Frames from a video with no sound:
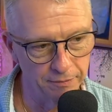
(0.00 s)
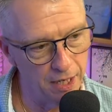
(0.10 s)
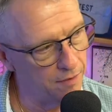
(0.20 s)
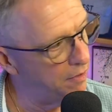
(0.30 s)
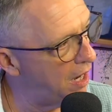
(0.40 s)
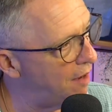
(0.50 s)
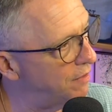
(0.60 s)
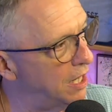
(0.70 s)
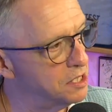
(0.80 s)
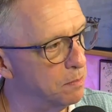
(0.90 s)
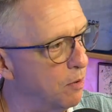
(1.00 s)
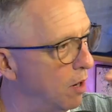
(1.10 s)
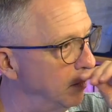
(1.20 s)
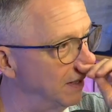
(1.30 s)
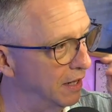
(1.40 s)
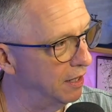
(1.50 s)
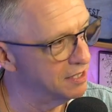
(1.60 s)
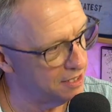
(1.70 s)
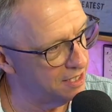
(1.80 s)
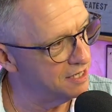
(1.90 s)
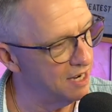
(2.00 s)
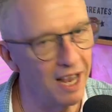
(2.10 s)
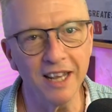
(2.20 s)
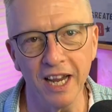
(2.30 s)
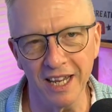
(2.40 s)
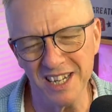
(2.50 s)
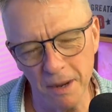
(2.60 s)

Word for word: I have, I have a nice apartment. You know, it's a decent. I like it.